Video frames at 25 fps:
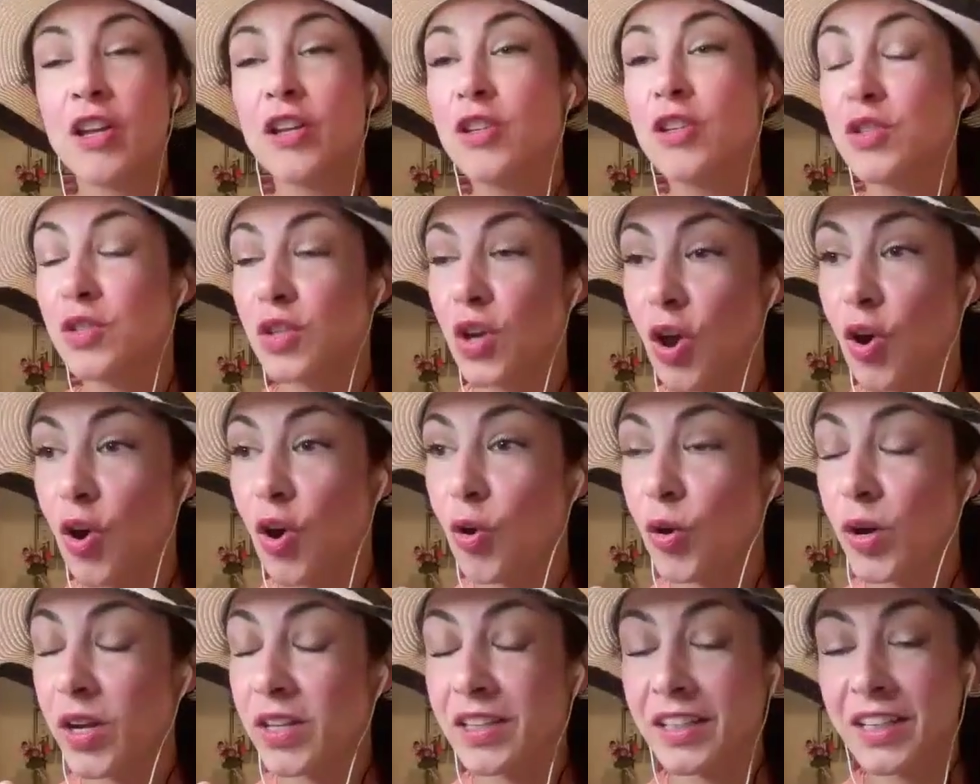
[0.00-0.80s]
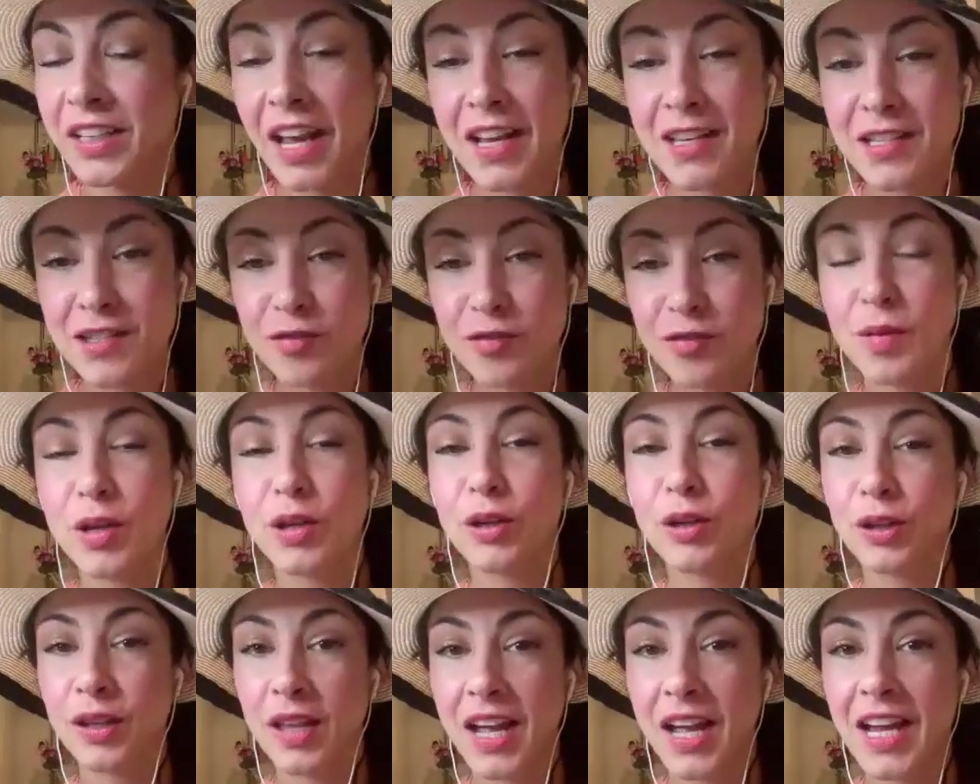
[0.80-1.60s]
So in the case of
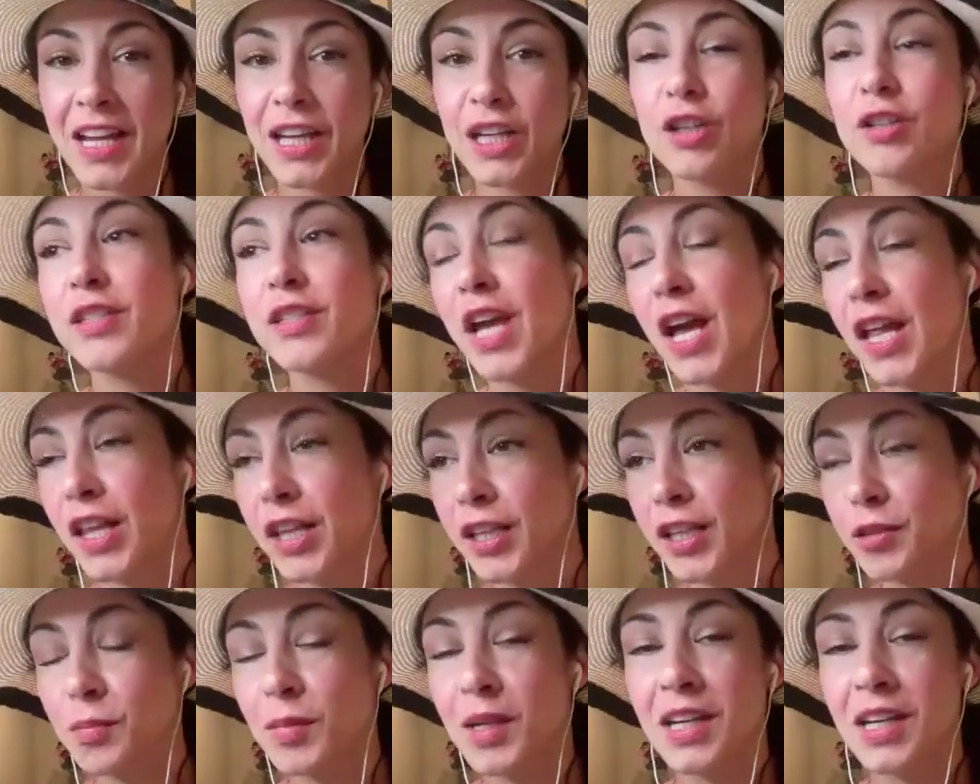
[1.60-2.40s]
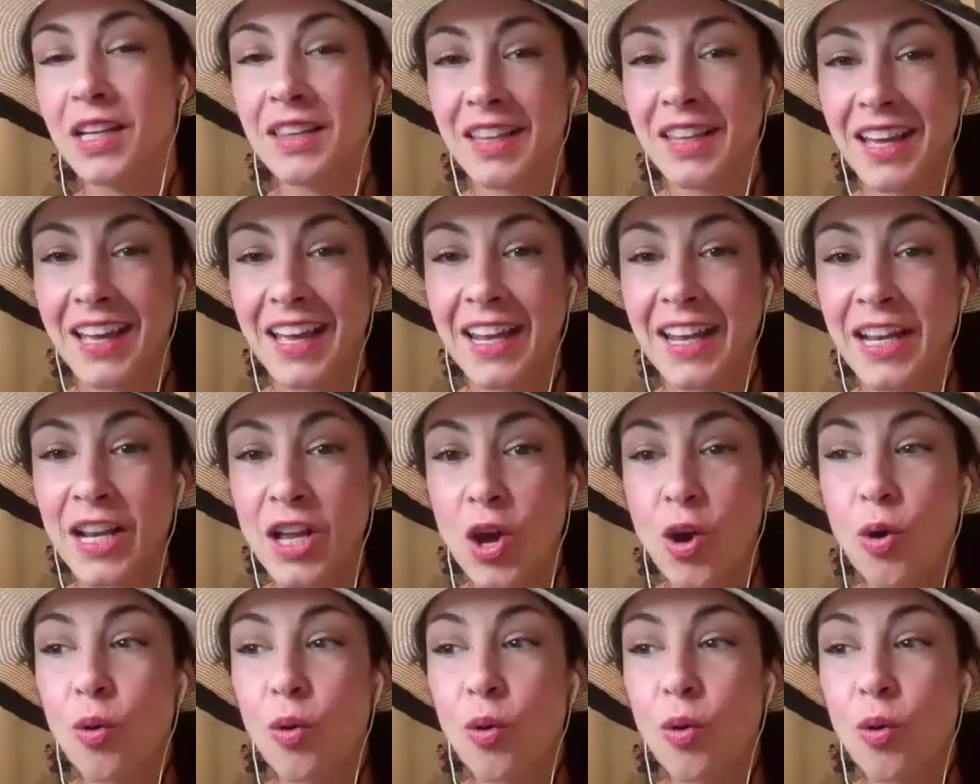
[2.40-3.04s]
Miller Lite, you're telling me that